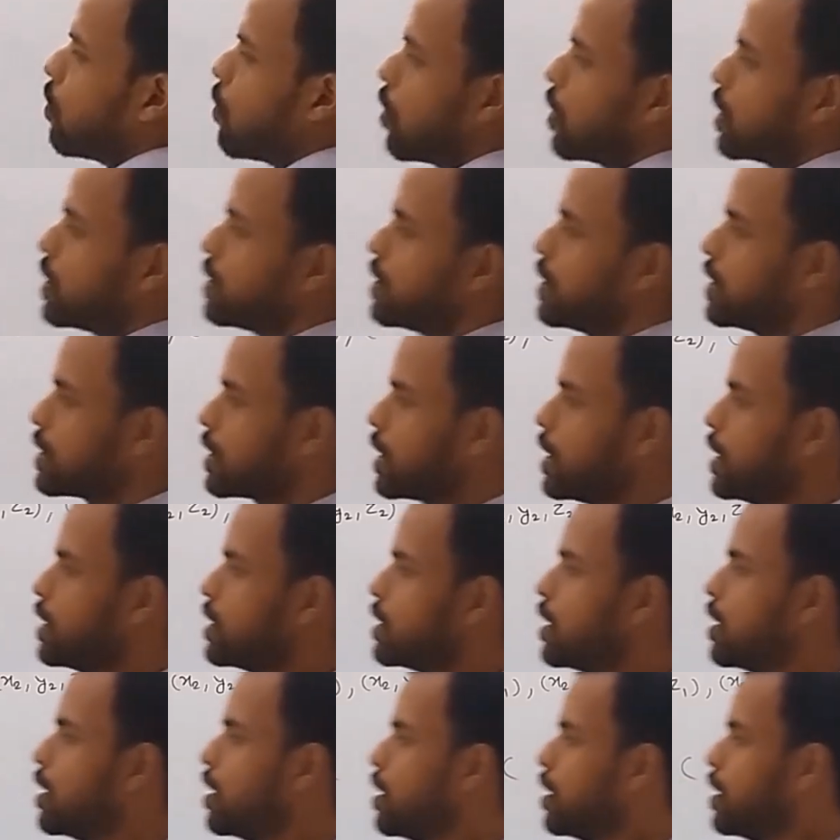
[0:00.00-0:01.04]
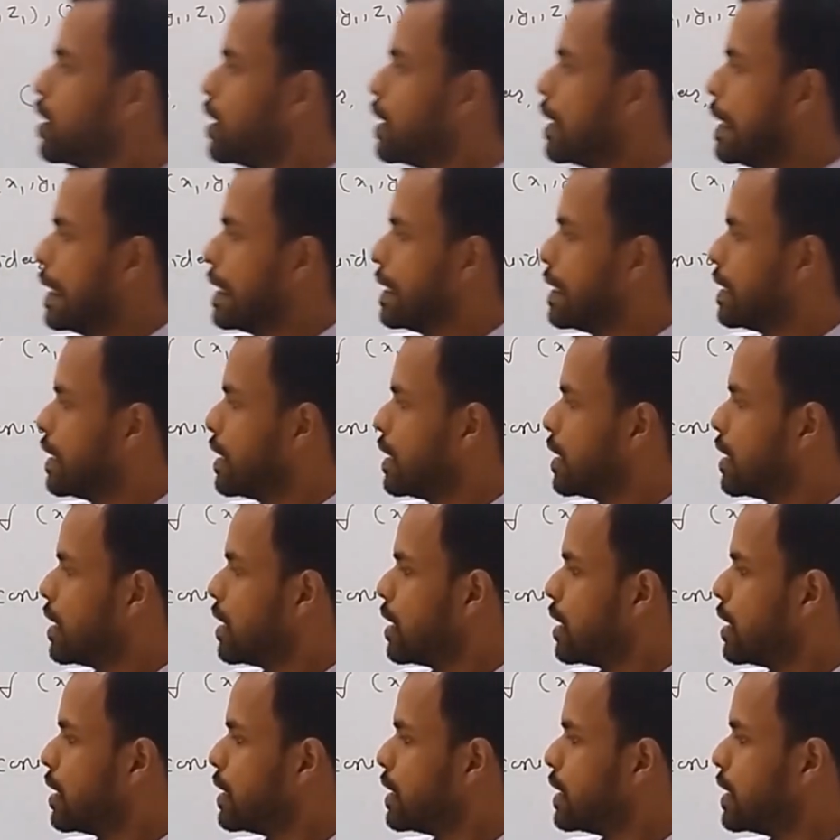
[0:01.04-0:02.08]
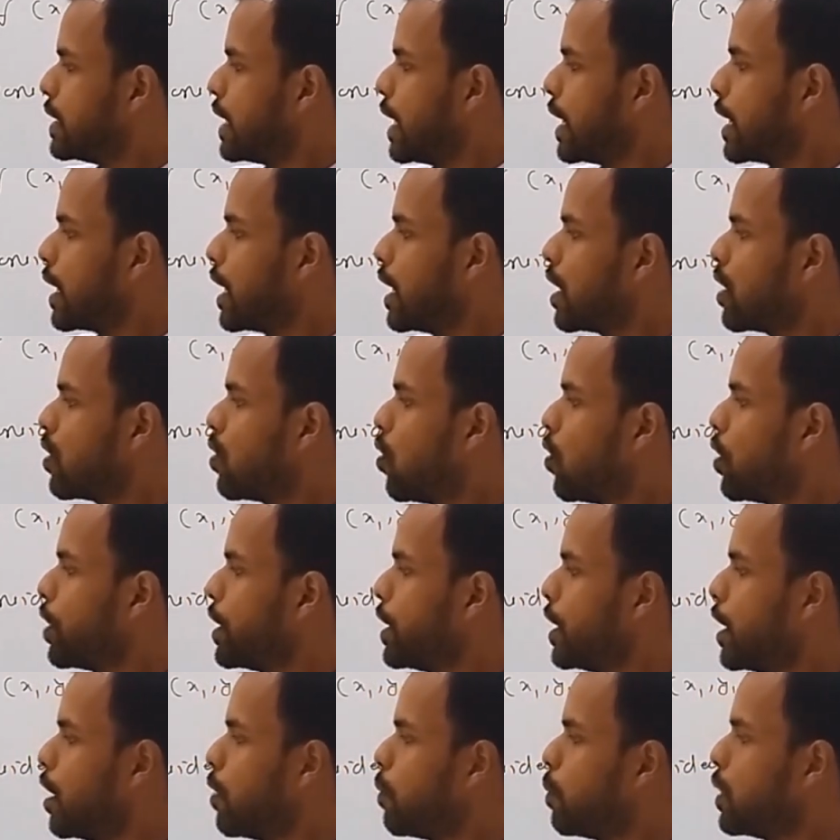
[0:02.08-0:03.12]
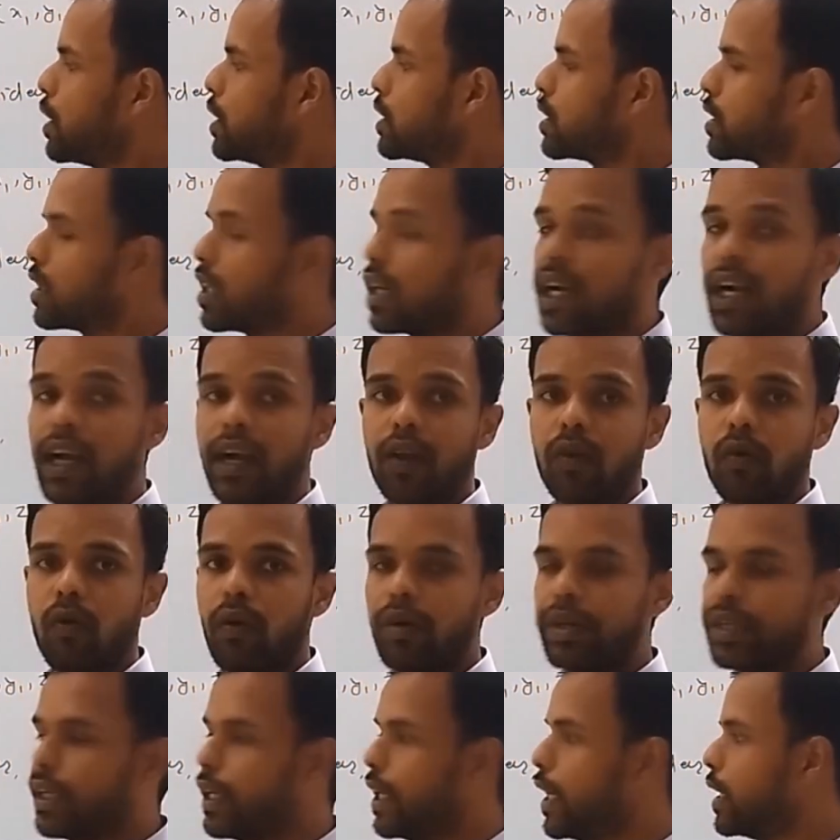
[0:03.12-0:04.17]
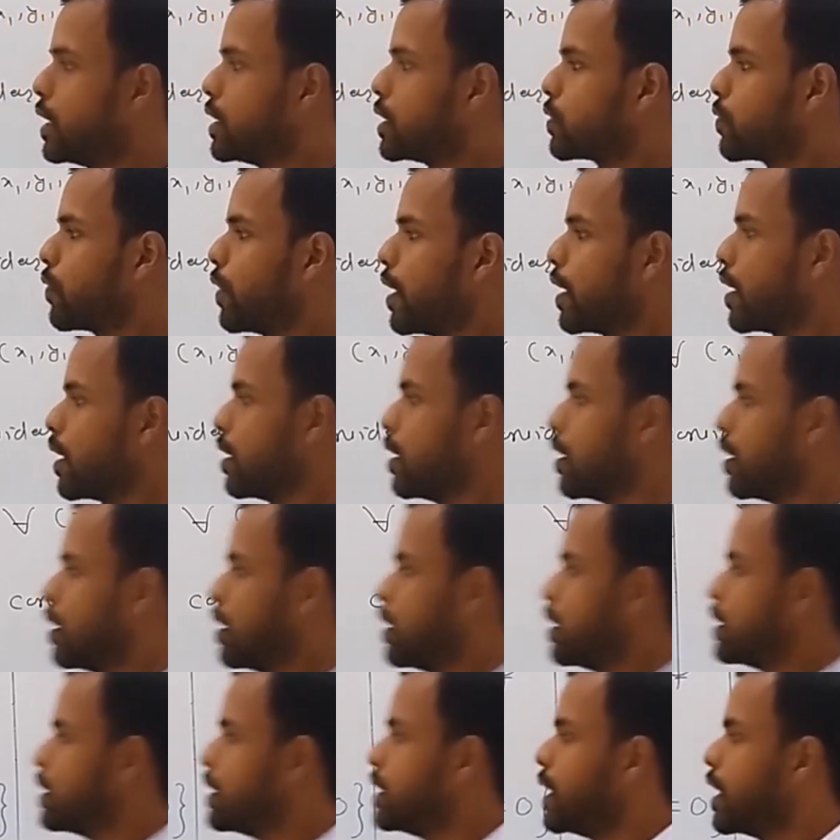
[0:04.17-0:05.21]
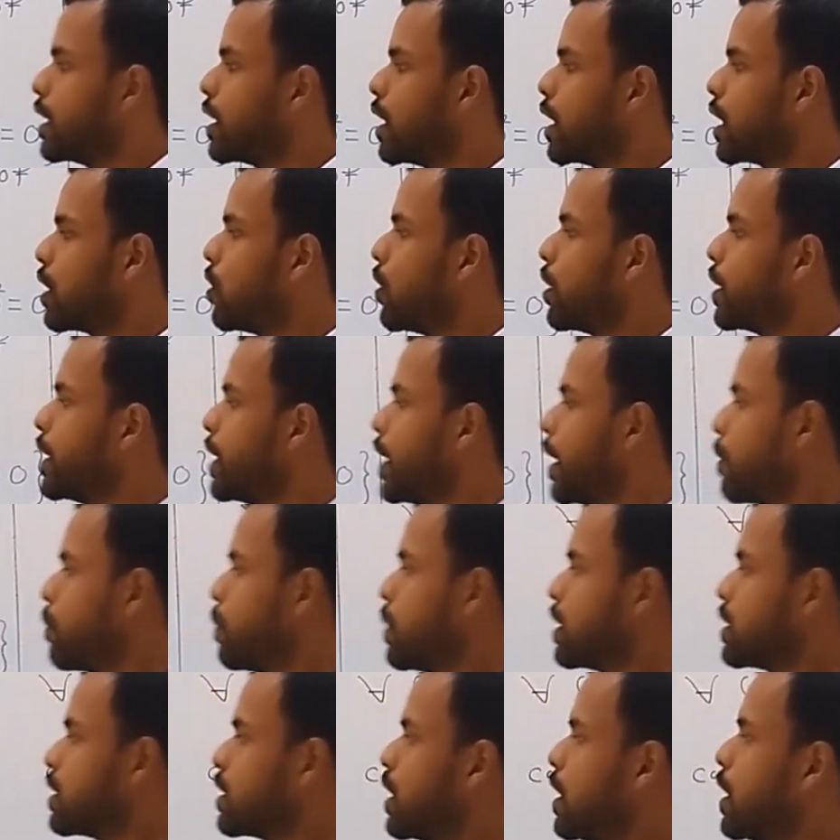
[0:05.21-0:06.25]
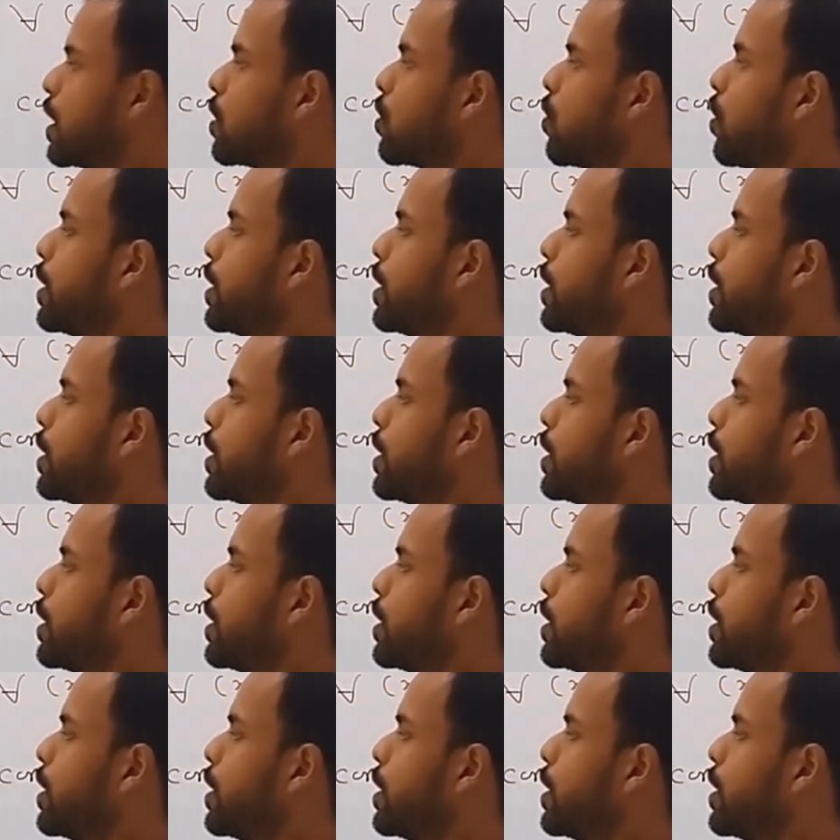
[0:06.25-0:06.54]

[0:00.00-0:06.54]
what is this condition? Second coordinate plus third coordinate square. Second coordinate plus third